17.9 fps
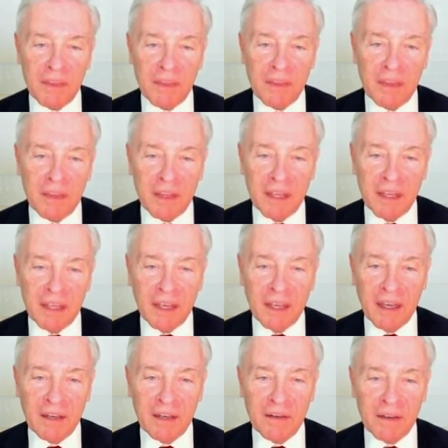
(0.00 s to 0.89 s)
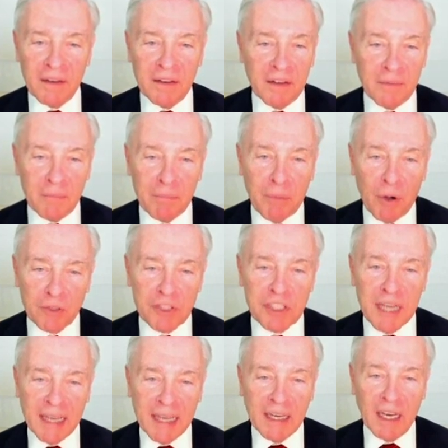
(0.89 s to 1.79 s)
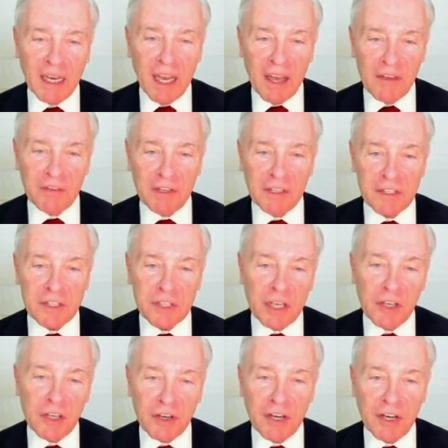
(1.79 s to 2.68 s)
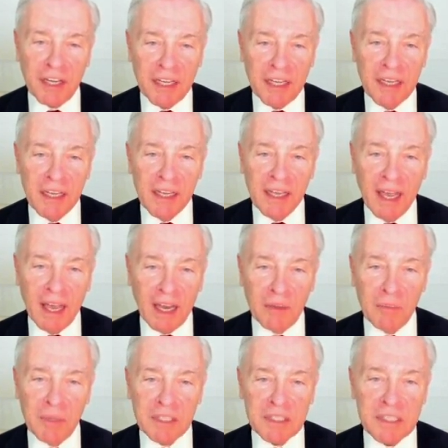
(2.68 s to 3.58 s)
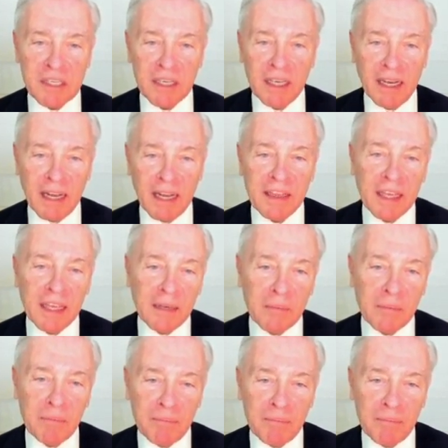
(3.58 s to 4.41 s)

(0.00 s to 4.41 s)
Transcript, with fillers: the uh, post nine eleven security elements, and I think